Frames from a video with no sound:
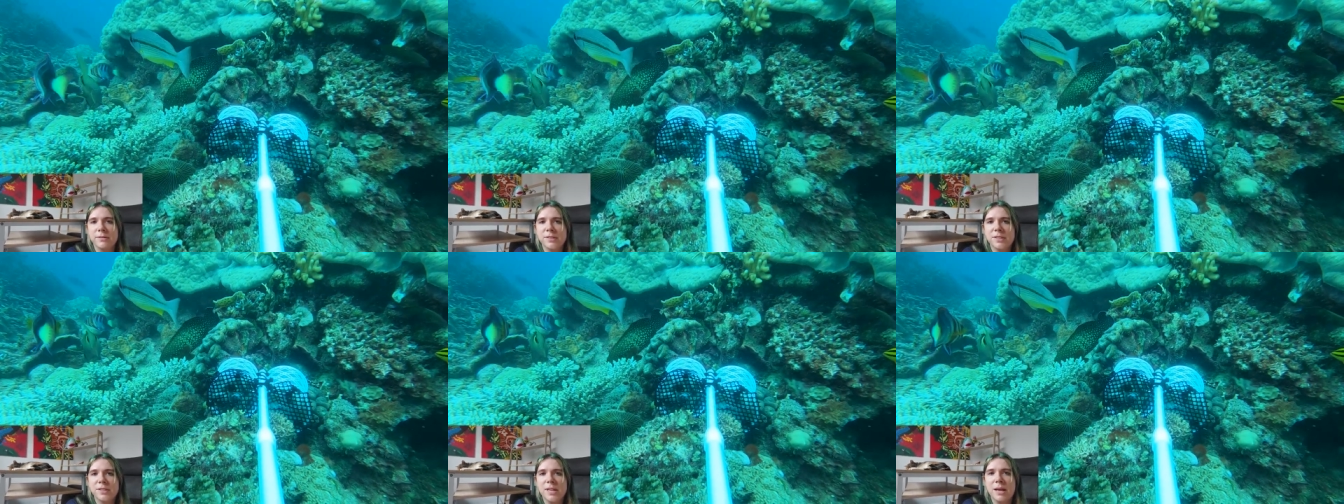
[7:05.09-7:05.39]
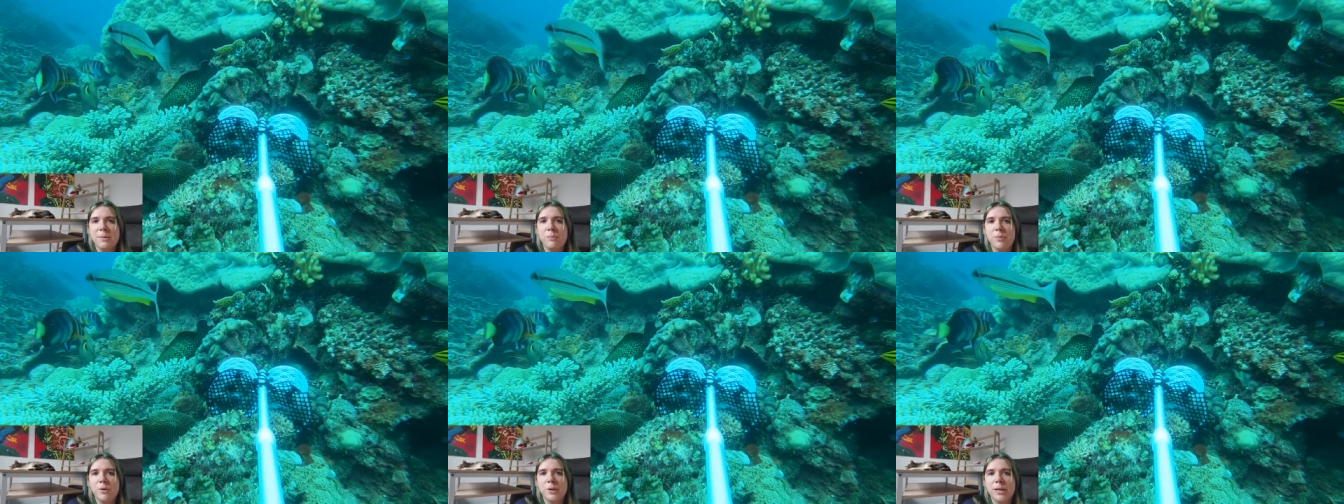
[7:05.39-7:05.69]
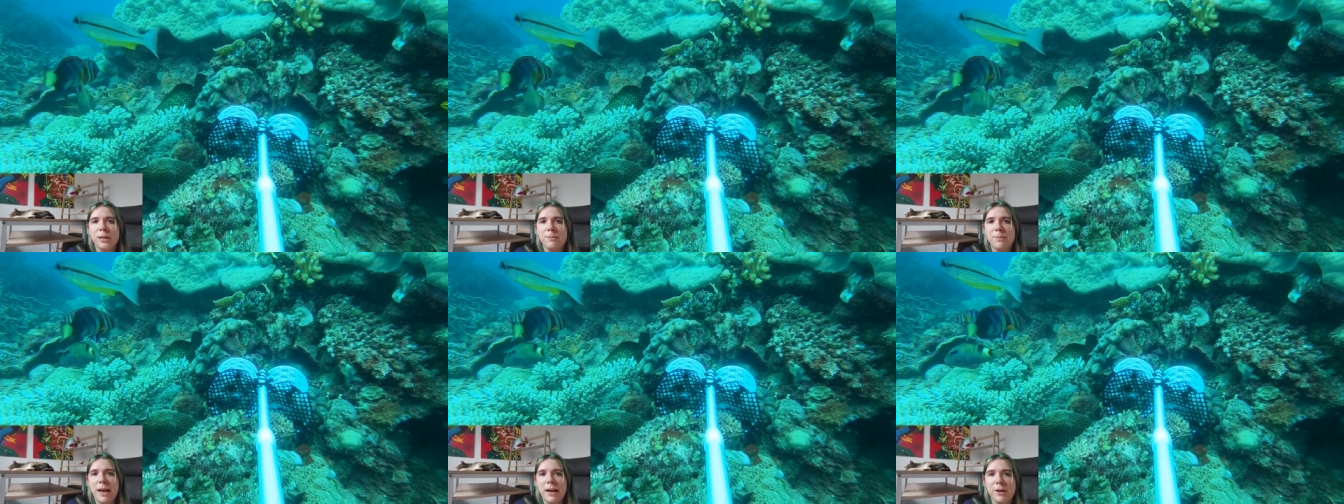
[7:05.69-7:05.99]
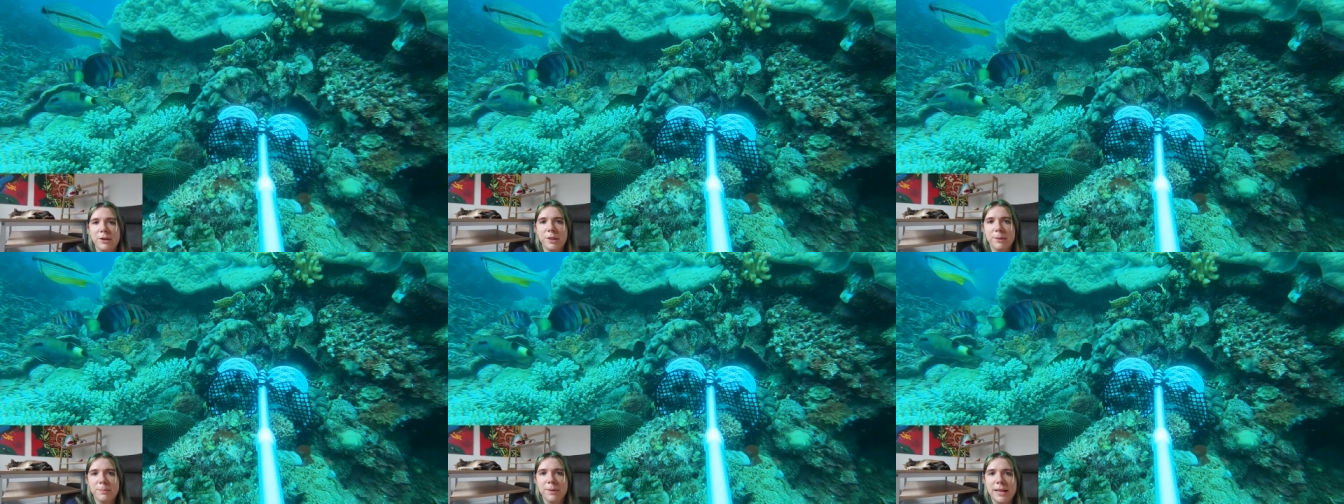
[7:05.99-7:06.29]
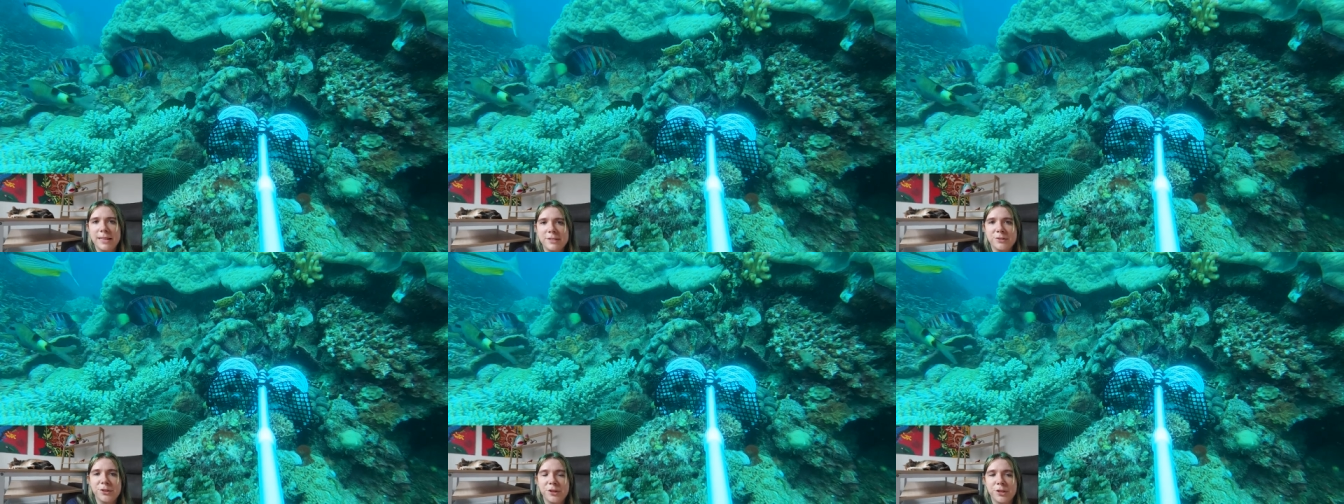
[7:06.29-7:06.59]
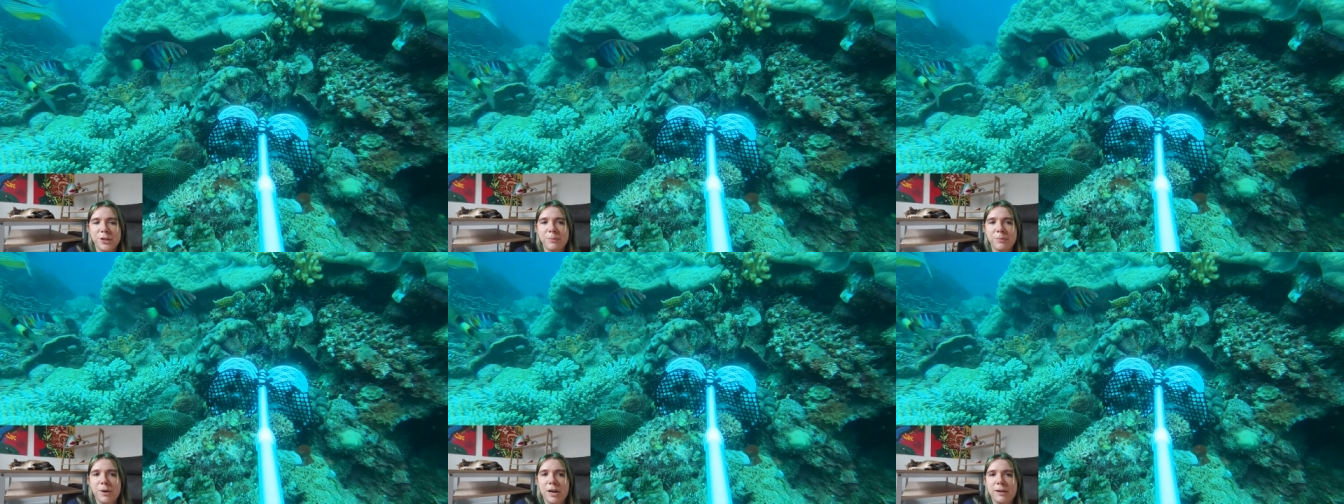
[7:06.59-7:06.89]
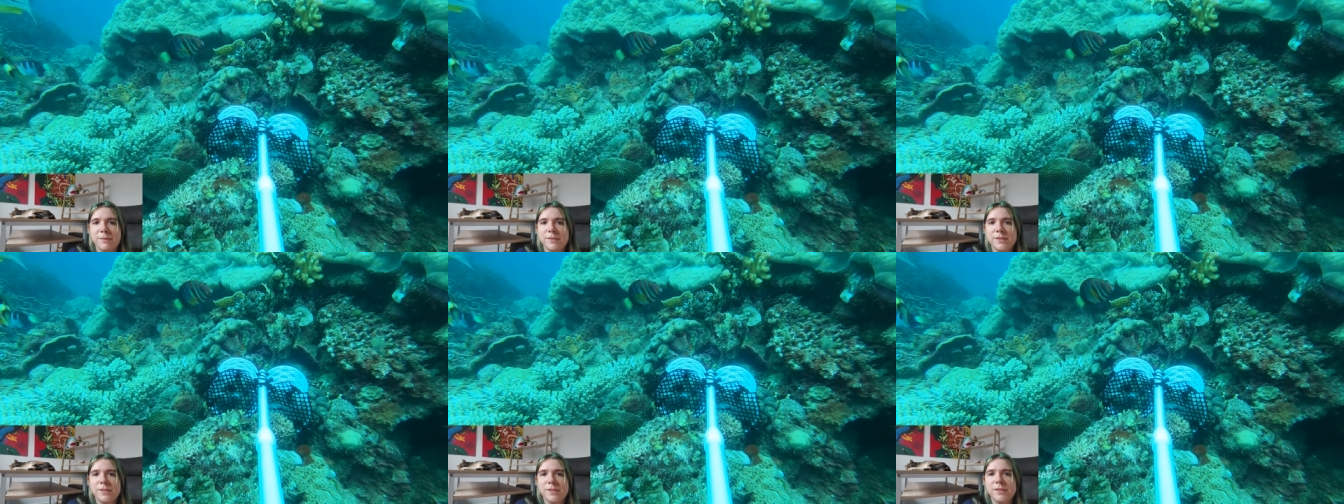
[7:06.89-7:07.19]
start pulling back on the plastic on the
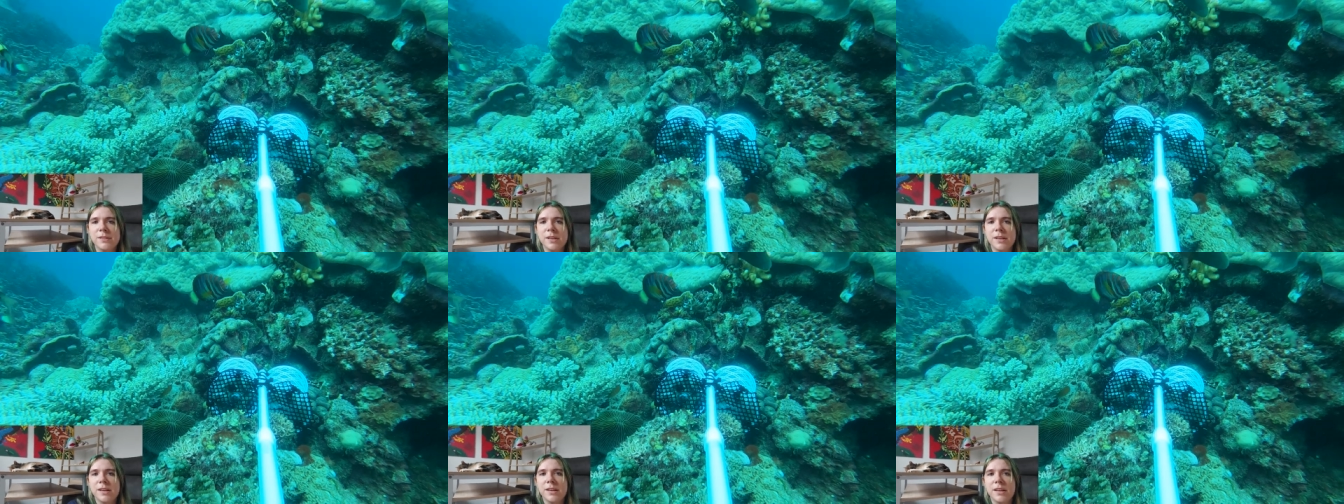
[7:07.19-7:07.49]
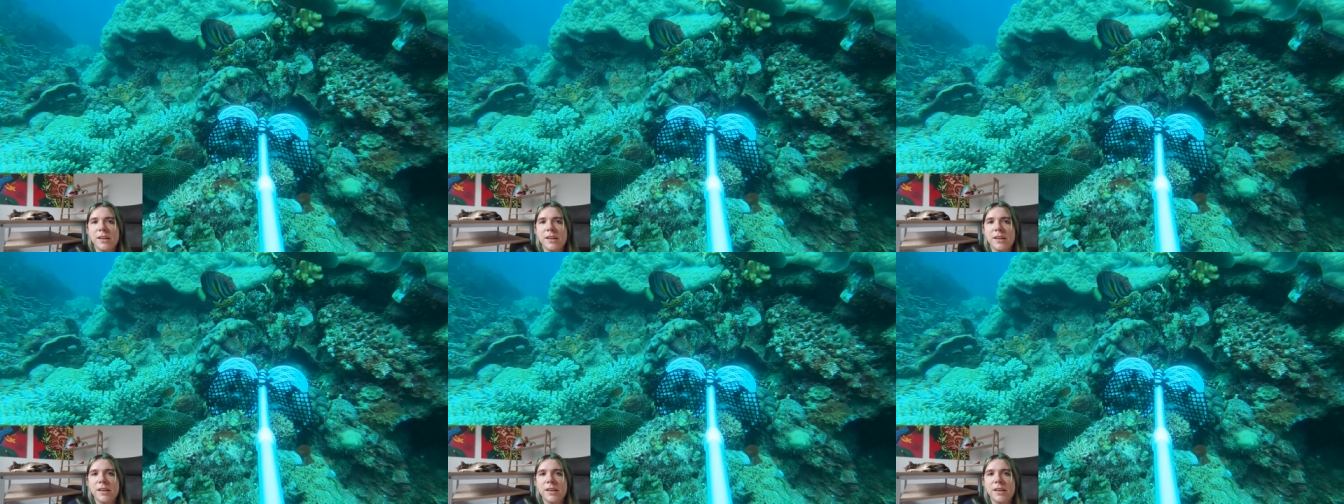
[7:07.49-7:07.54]
bruvs